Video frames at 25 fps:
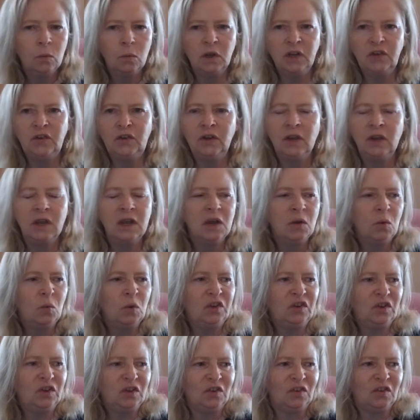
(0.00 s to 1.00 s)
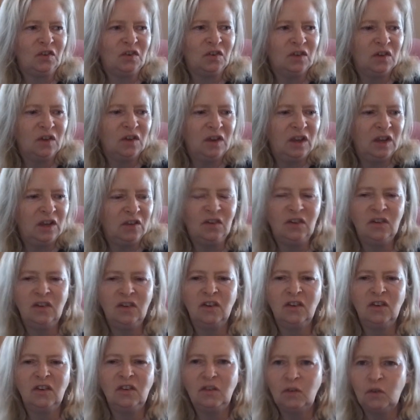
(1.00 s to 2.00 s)
which which is,
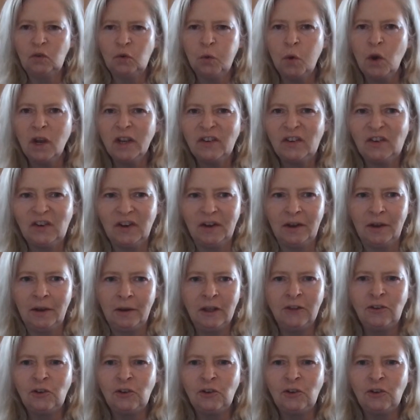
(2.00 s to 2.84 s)
is twisted.